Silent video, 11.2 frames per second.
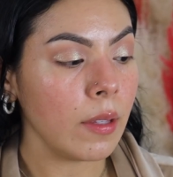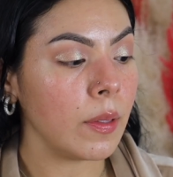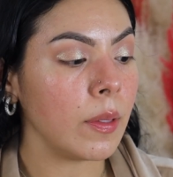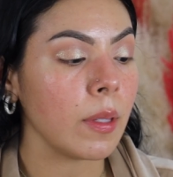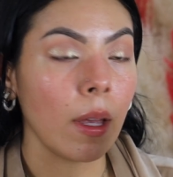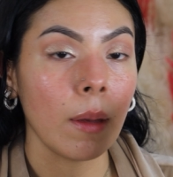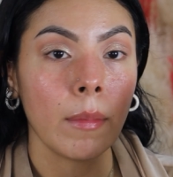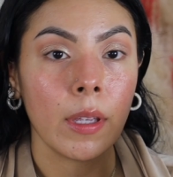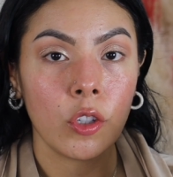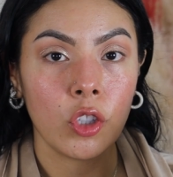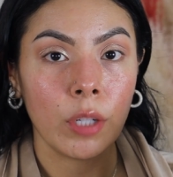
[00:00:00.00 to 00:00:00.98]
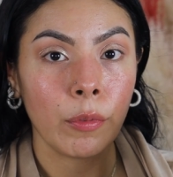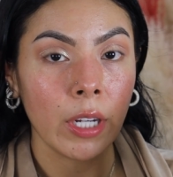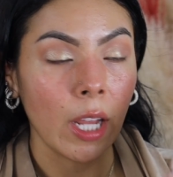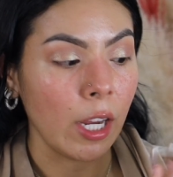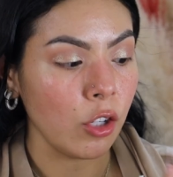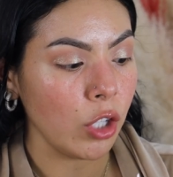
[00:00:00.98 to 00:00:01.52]
some shimmery
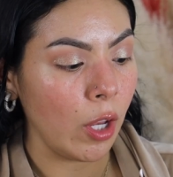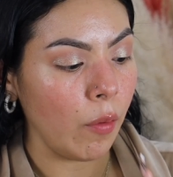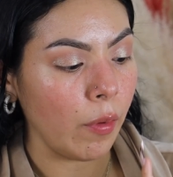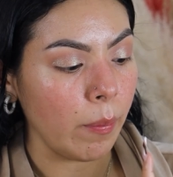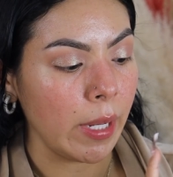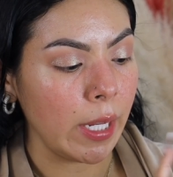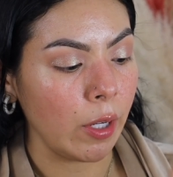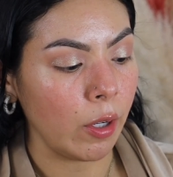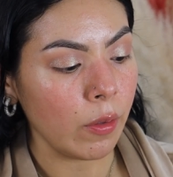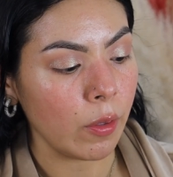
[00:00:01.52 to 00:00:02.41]
eyeshadow from here.